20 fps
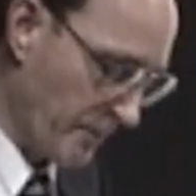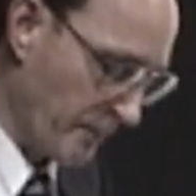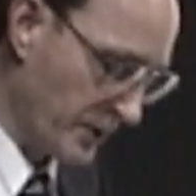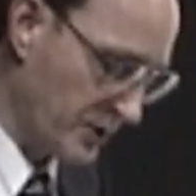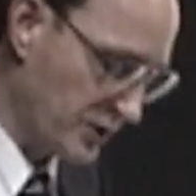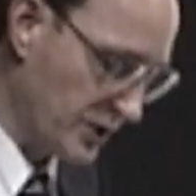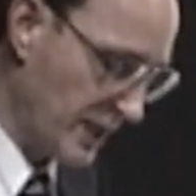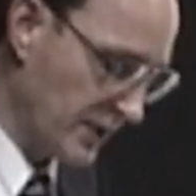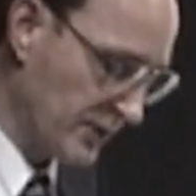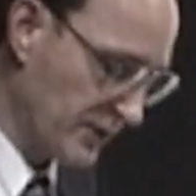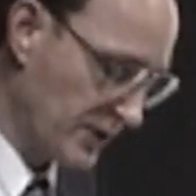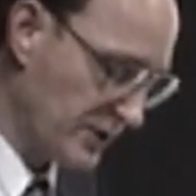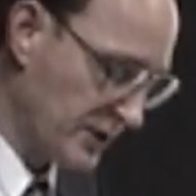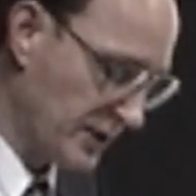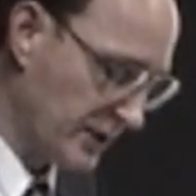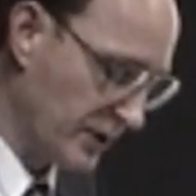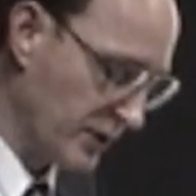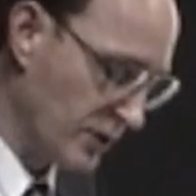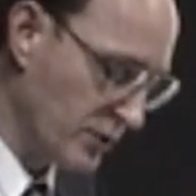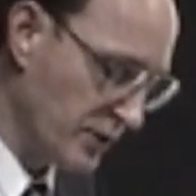But Jesus
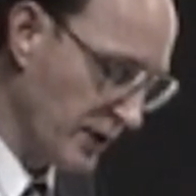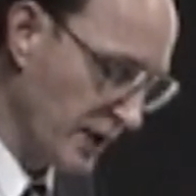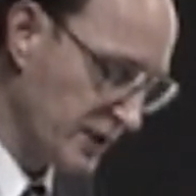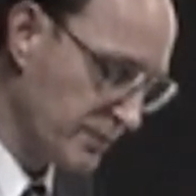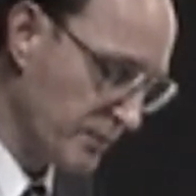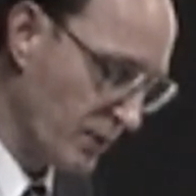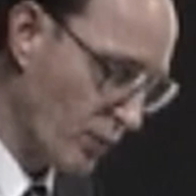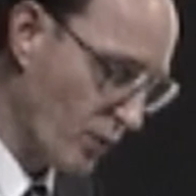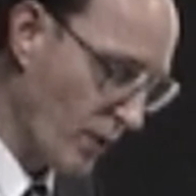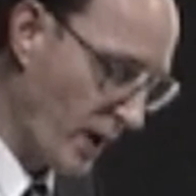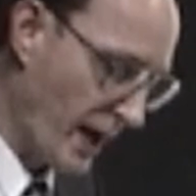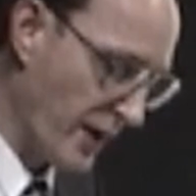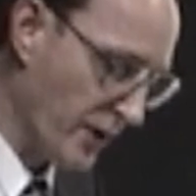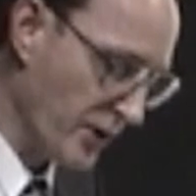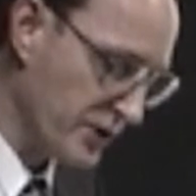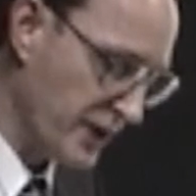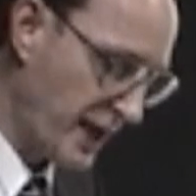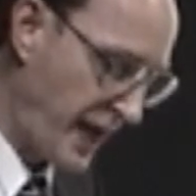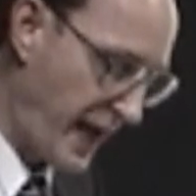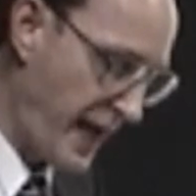and the New Testament
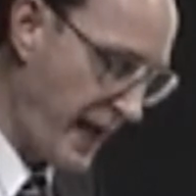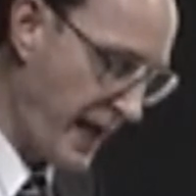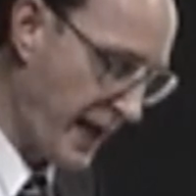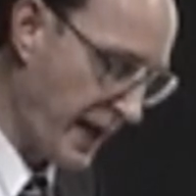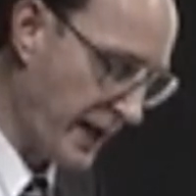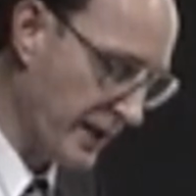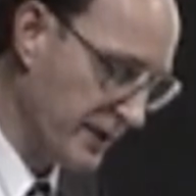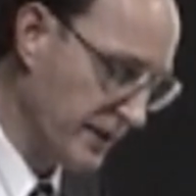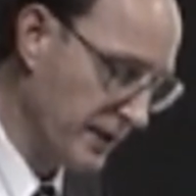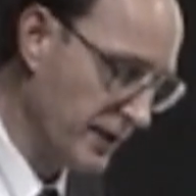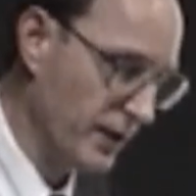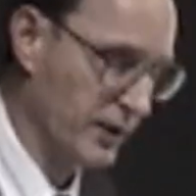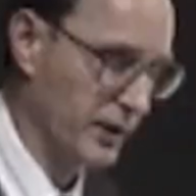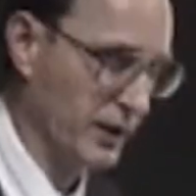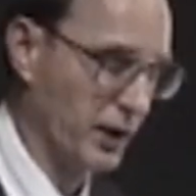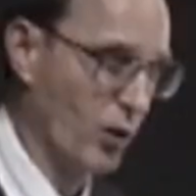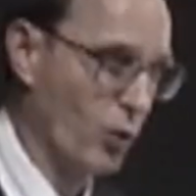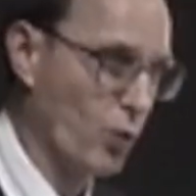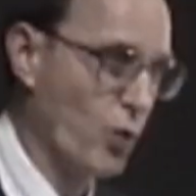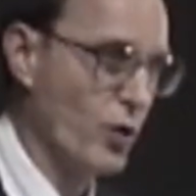writers add a
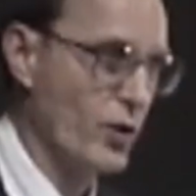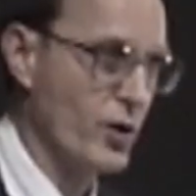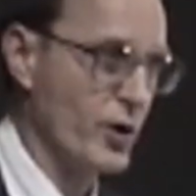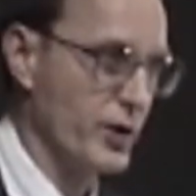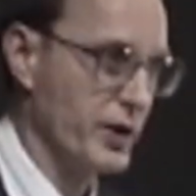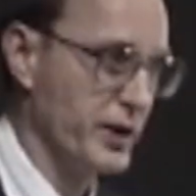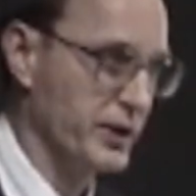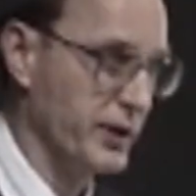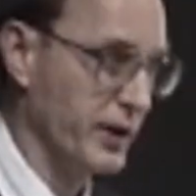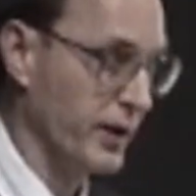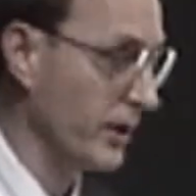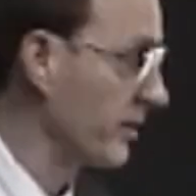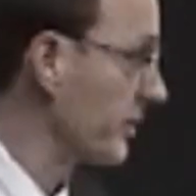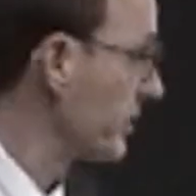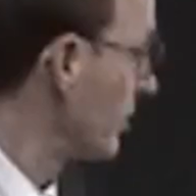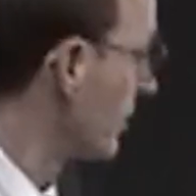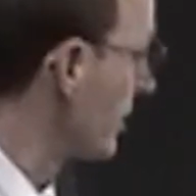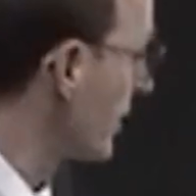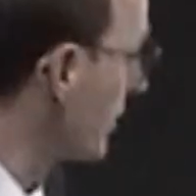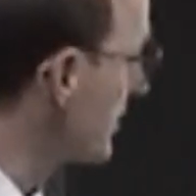little word in there.
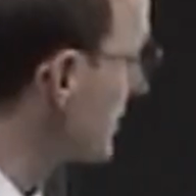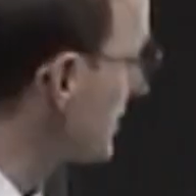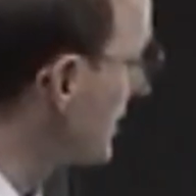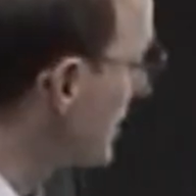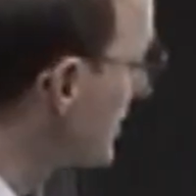You'll notice